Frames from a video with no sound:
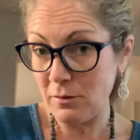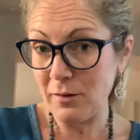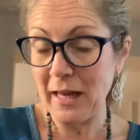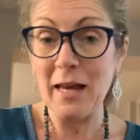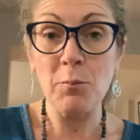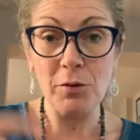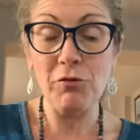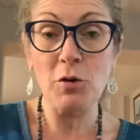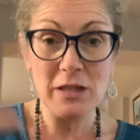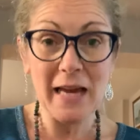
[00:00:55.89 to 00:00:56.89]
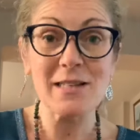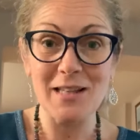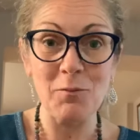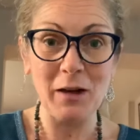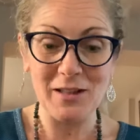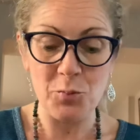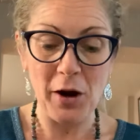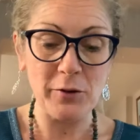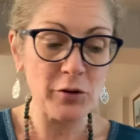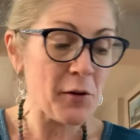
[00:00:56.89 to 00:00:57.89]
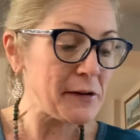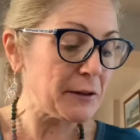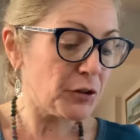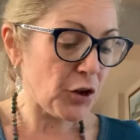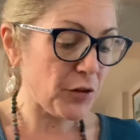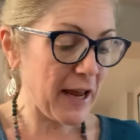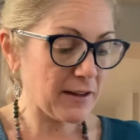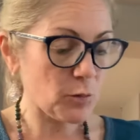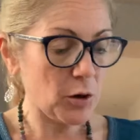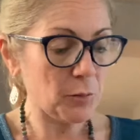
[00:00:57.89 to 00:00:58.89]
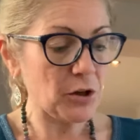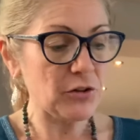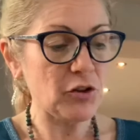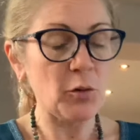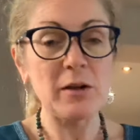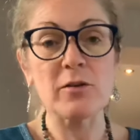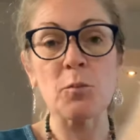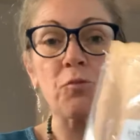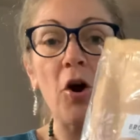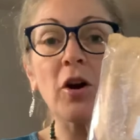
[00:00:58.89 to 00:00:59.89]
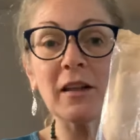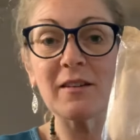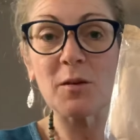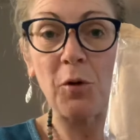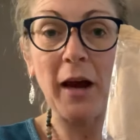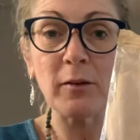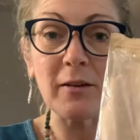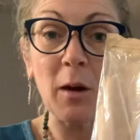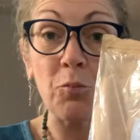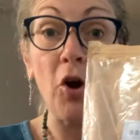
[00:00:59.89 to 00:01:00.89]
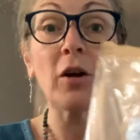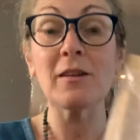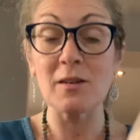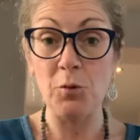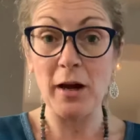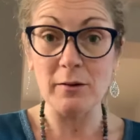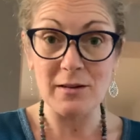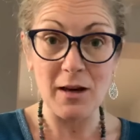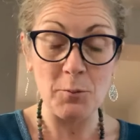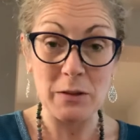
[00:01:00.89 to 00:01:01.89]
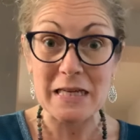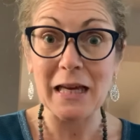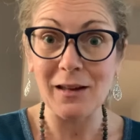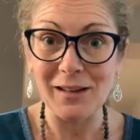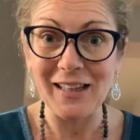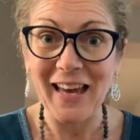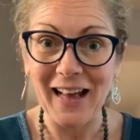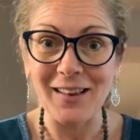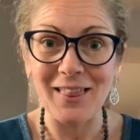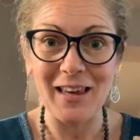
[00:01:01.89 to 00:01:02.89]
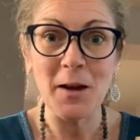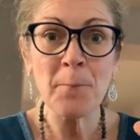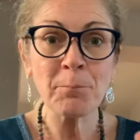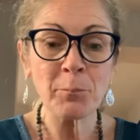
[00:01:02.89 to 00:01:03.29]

keep rotating my sprouts. So the next one I'm going to do is some broccoli sprouts. Now broccoli sprouts are particularly healthy